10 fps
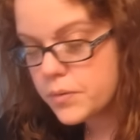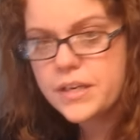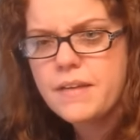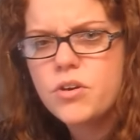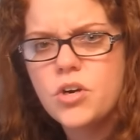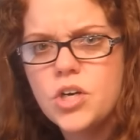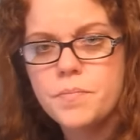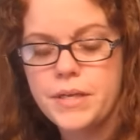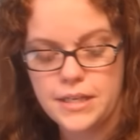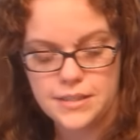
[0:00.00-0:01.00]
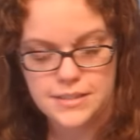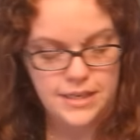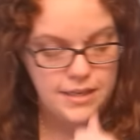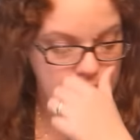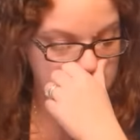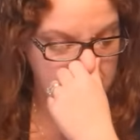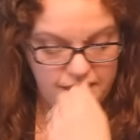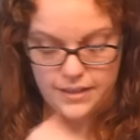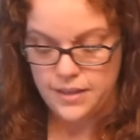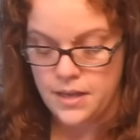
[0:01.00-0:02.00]
we never are meaning to get
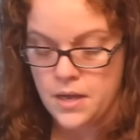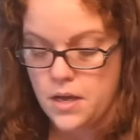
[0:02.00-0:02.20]
anything.